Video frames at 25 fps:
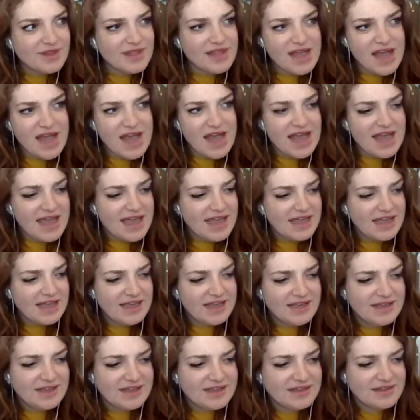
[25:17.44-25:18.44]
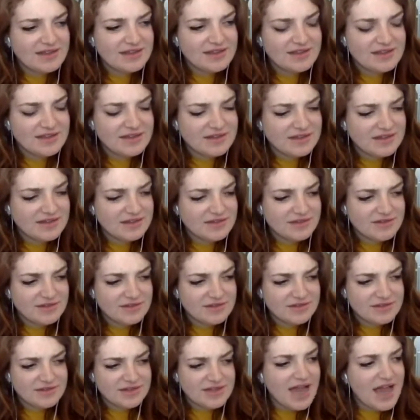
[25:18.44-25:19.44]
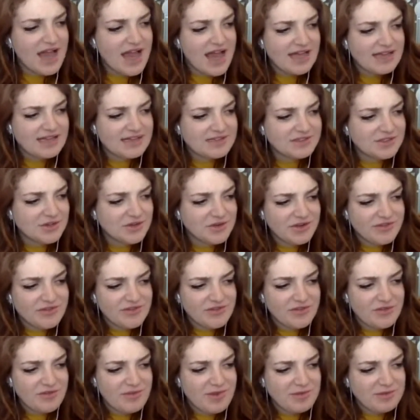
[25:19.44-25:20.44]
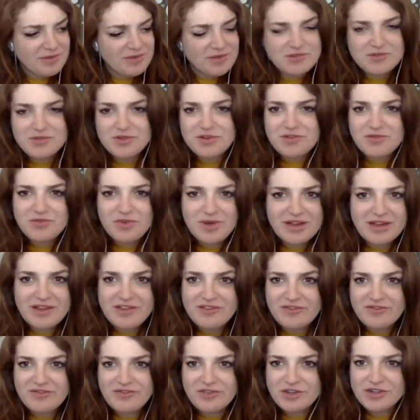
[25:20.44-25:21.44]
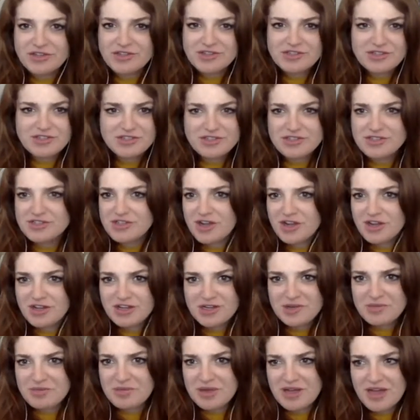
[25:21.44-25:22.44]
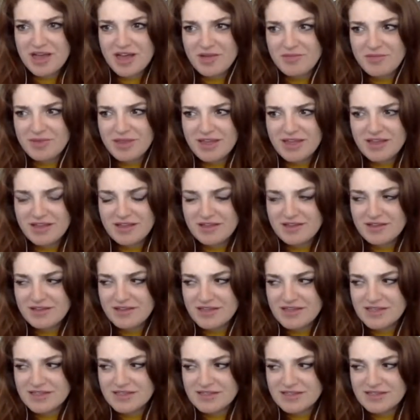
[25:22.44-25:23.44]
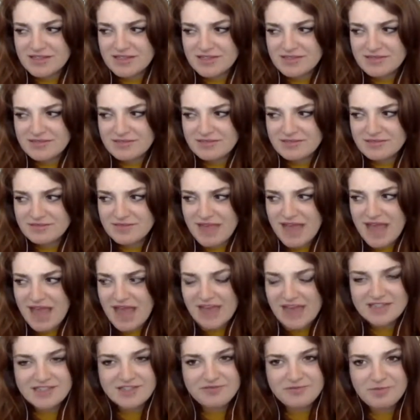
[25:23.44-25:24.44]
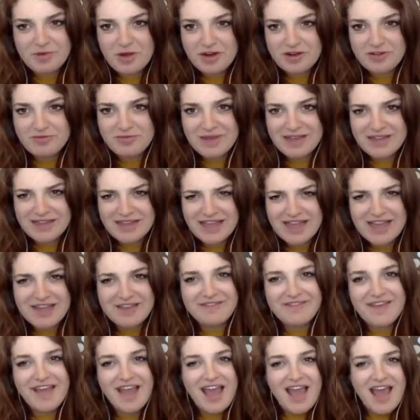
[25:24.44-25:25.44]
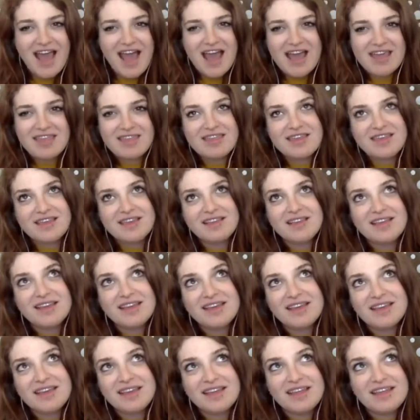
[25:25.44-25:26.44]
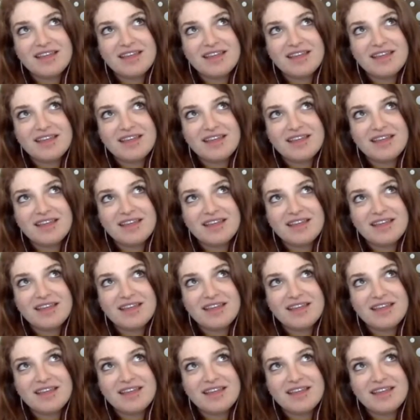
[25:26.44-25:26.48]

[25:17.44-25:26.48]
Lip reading: I don't even remember sort of when it first started becoming this active part of my life. I think, like,